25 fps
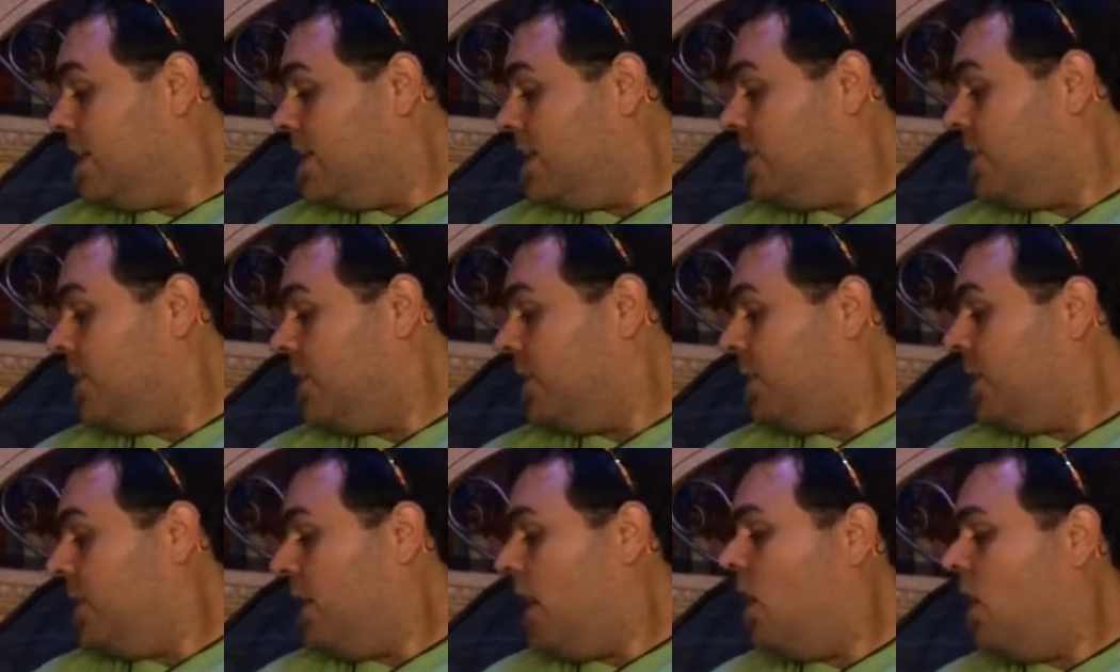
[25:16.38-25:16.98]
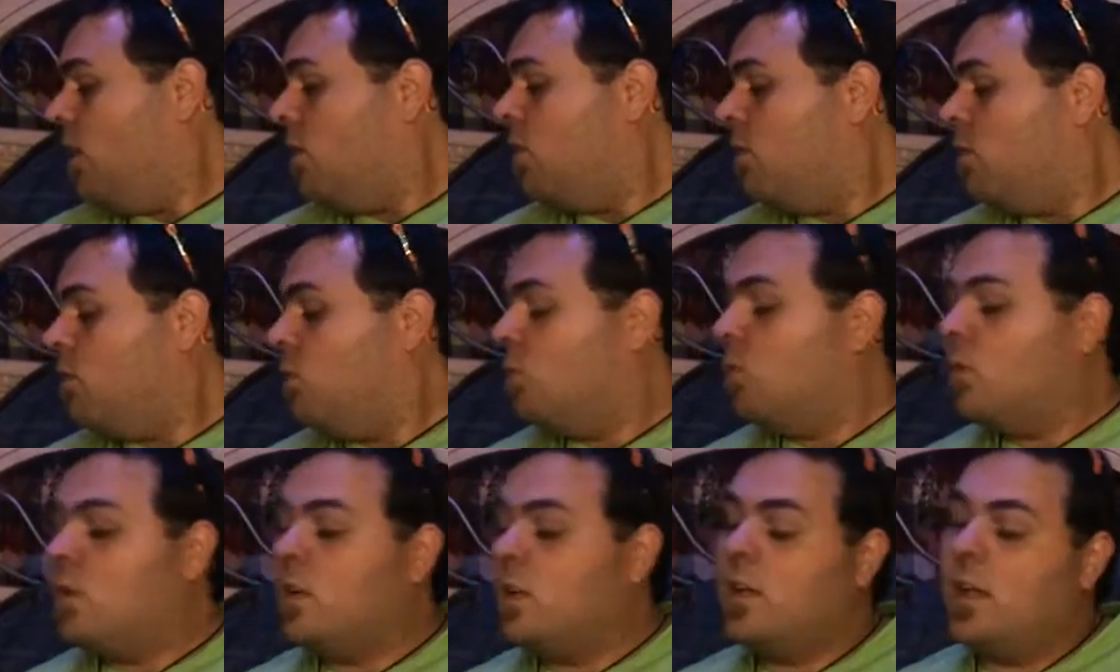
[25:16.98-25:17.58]
So anyway,
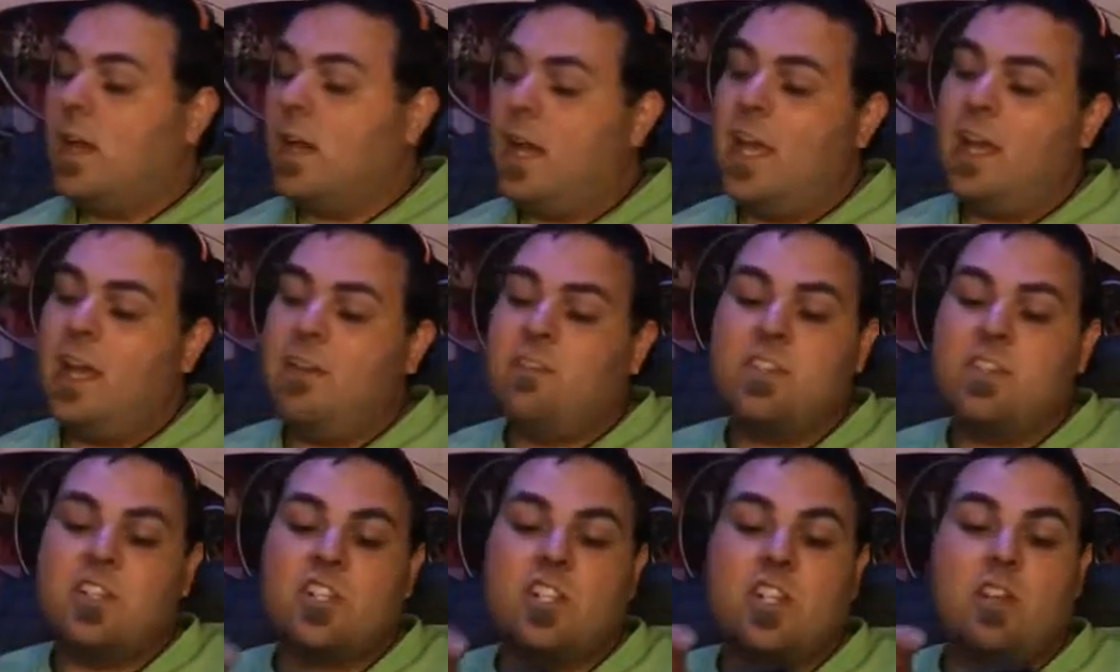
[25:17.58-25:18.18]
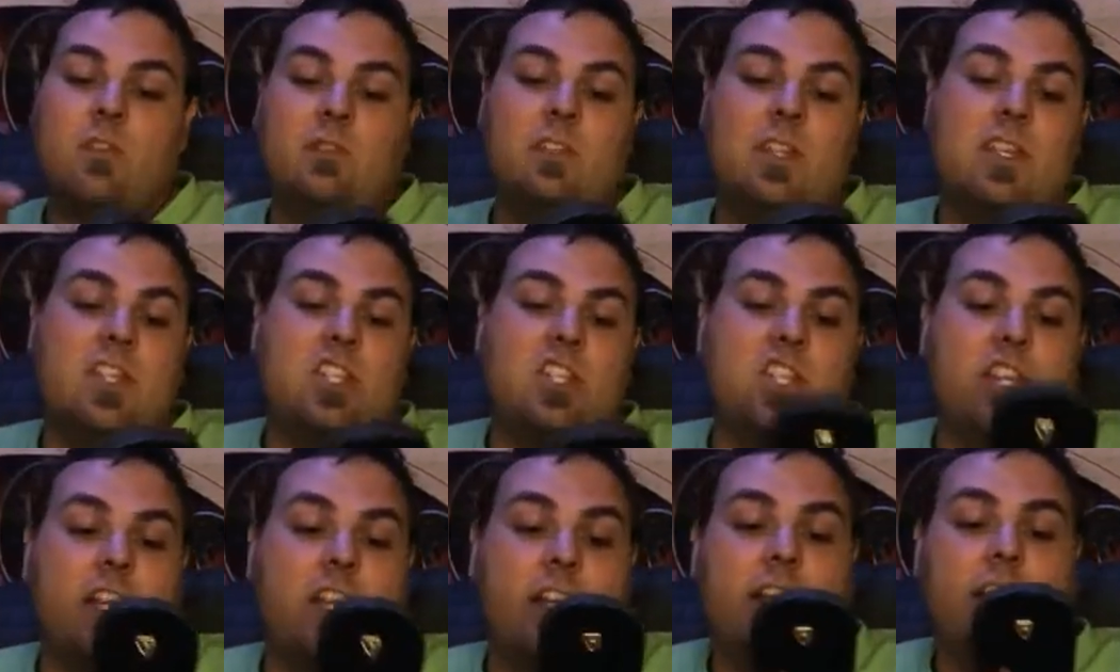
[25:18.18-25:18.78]
oh, I haven't shown
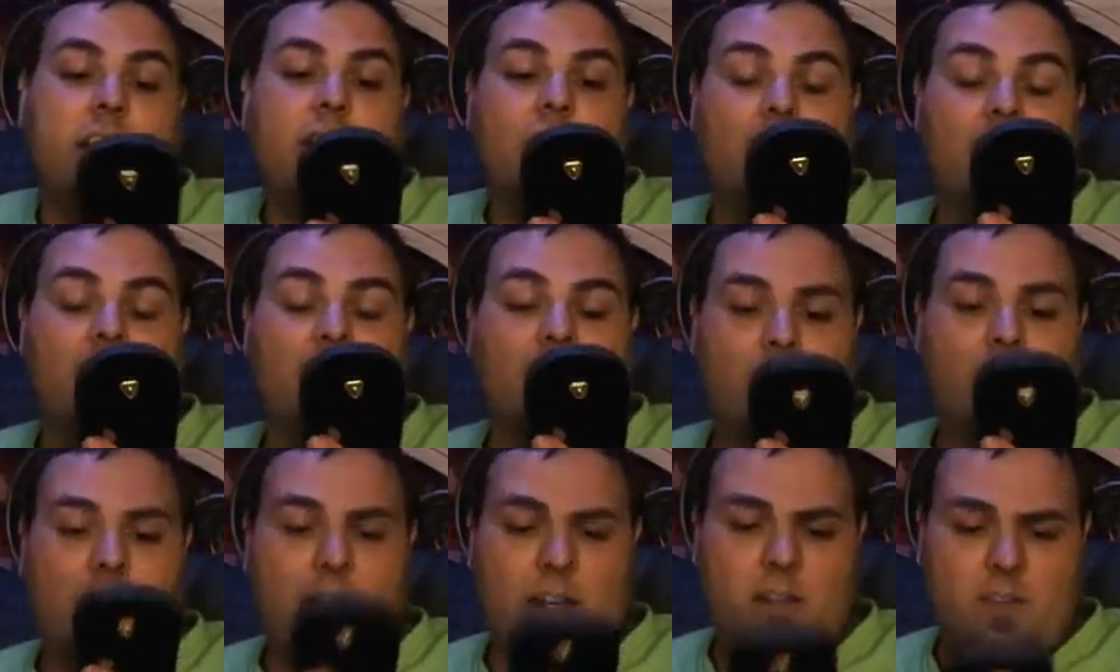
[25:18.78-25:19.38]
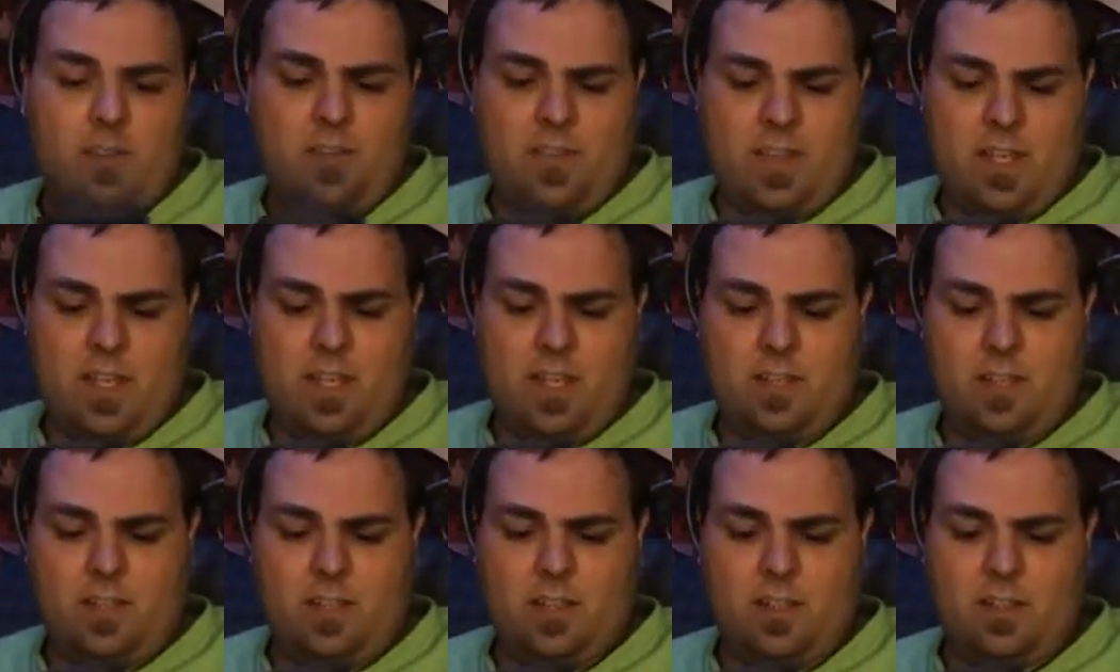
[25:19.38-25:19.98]
this yet either. I don't
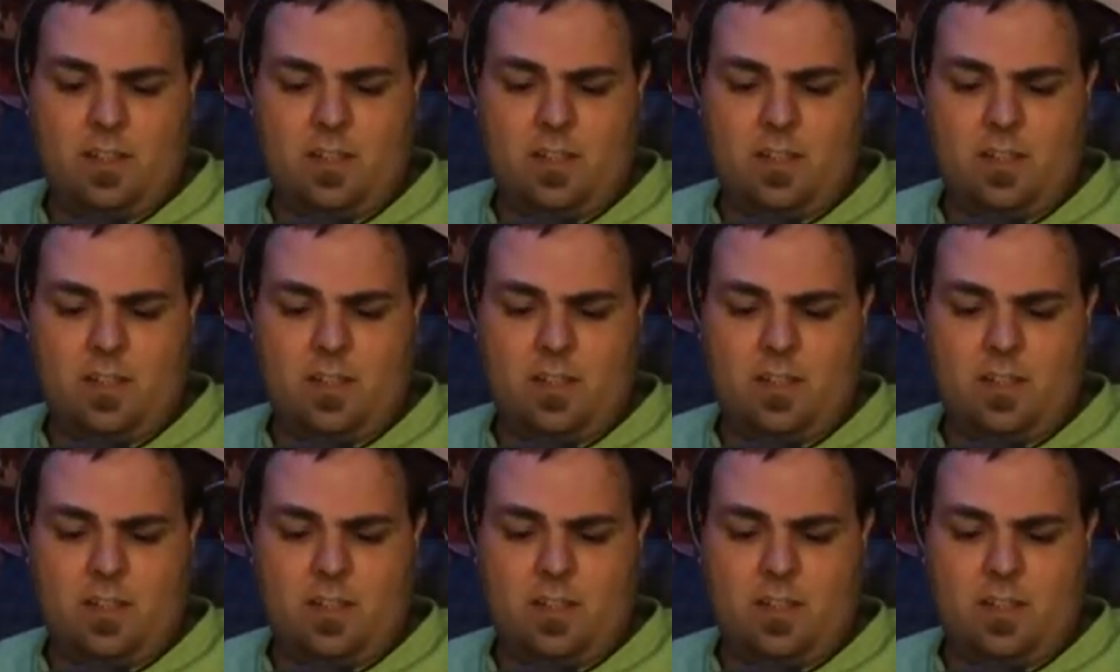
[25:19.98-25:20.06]
think.